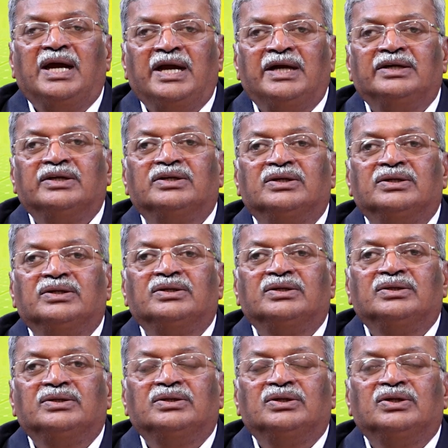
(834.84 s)
and
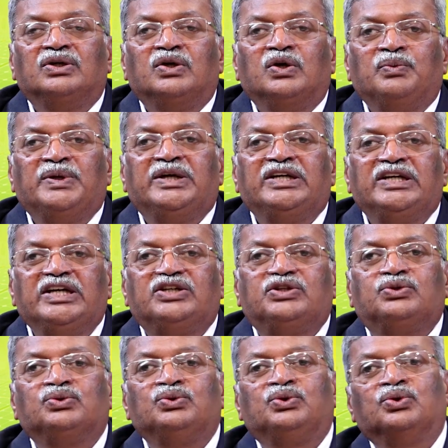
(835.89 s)
we
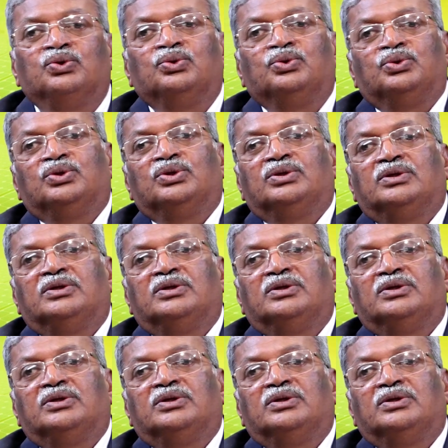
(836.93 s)
need to do